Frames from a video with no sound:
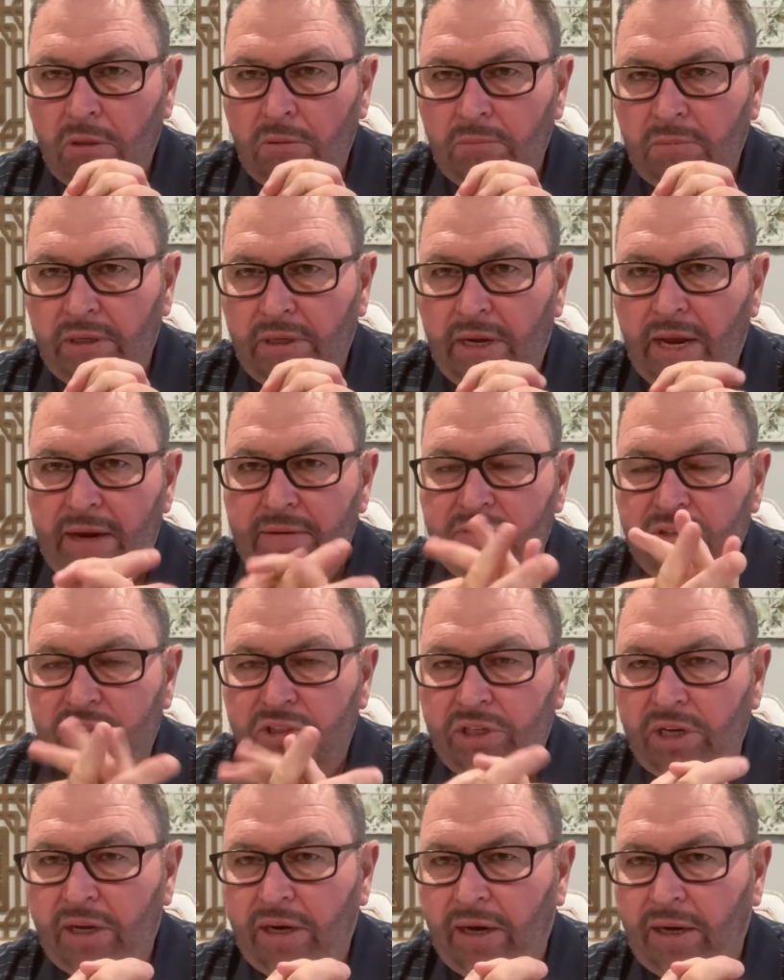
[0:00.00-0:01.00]
But David
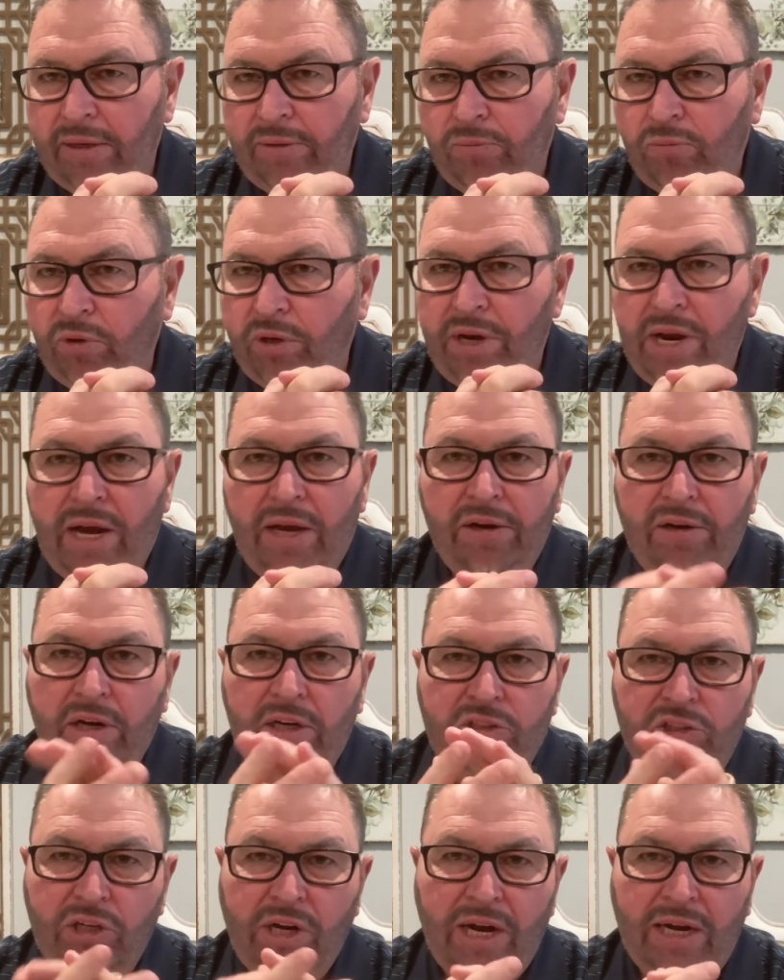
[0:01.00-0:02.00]
said, I would not
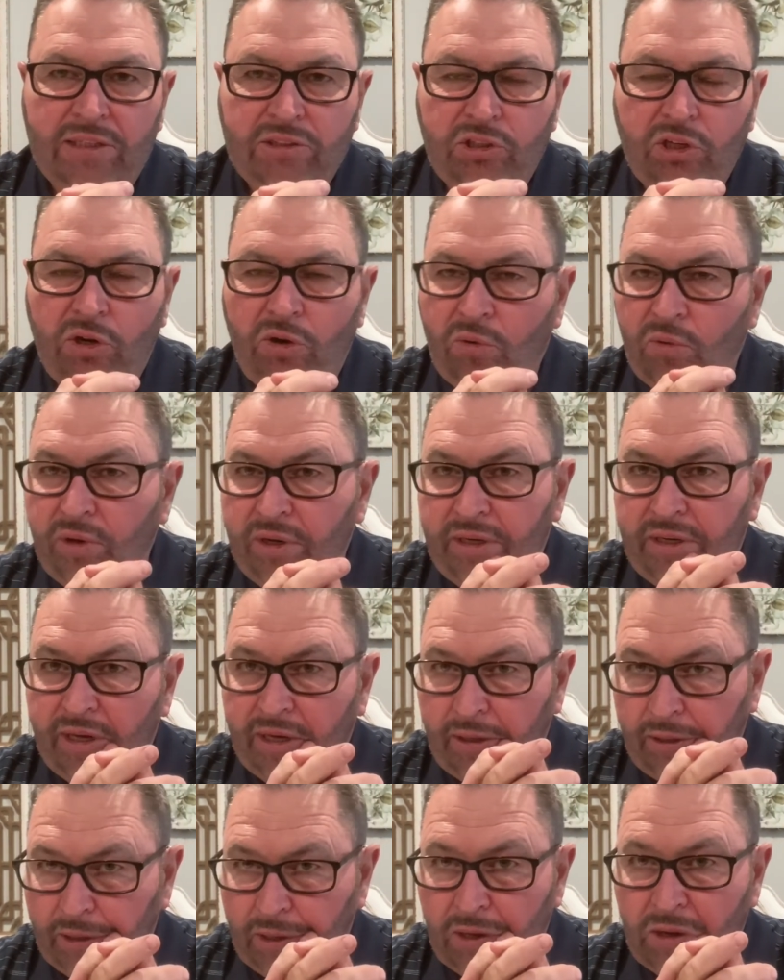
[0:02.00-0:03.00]
touch God's
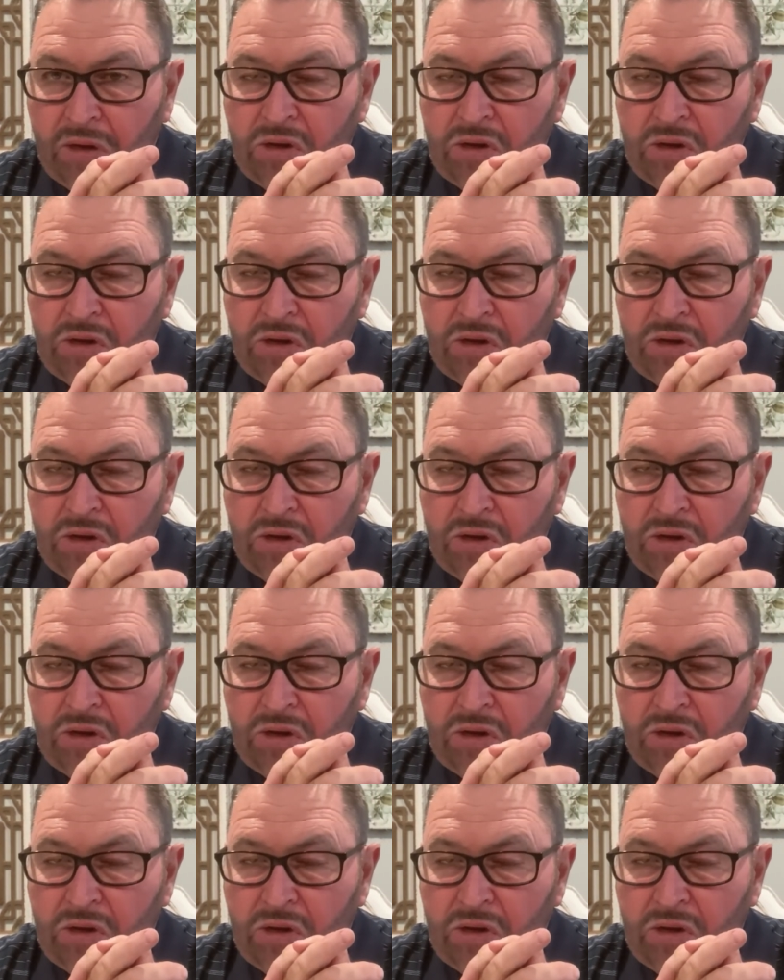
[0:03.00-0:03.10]
anointing.